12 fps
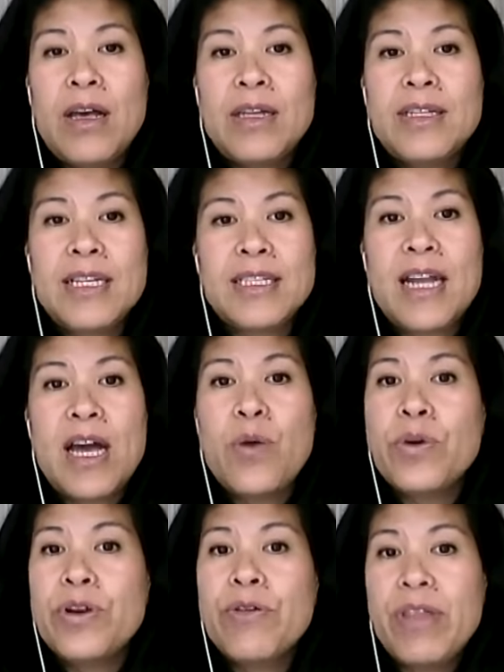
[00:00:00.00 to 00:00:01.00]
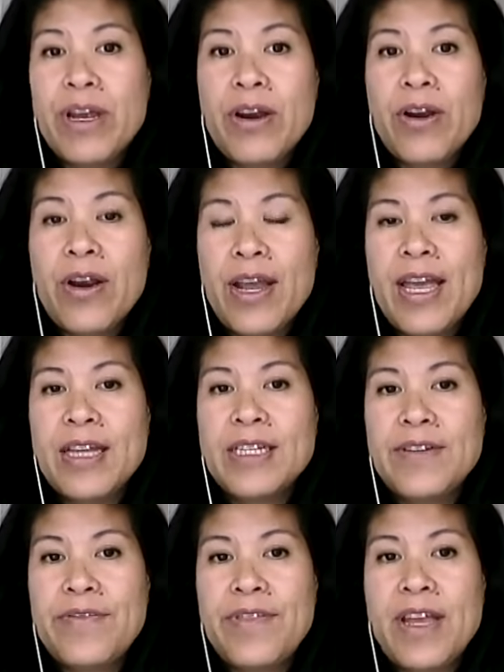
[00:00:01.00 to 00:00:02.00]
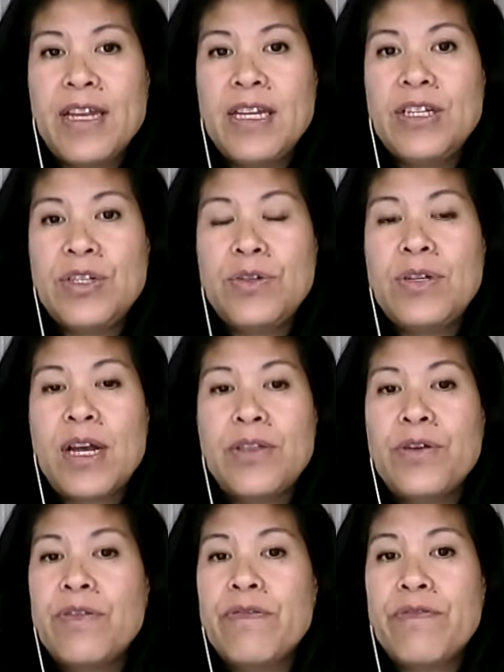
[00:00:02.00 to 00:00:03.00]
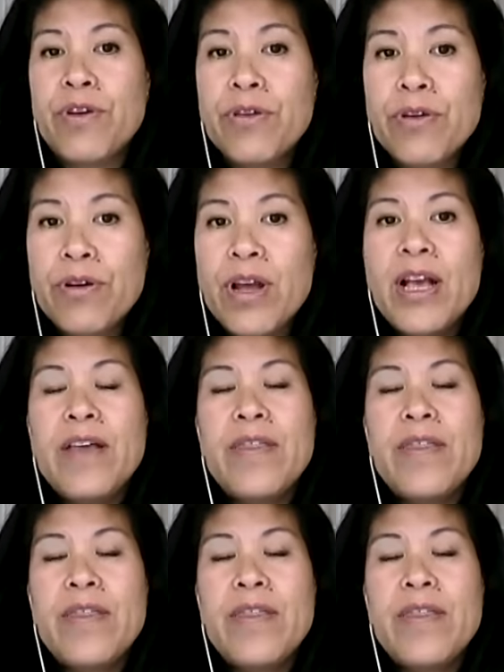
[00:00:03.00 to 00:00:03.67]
test it out when you're there. And if they need to dilute it further,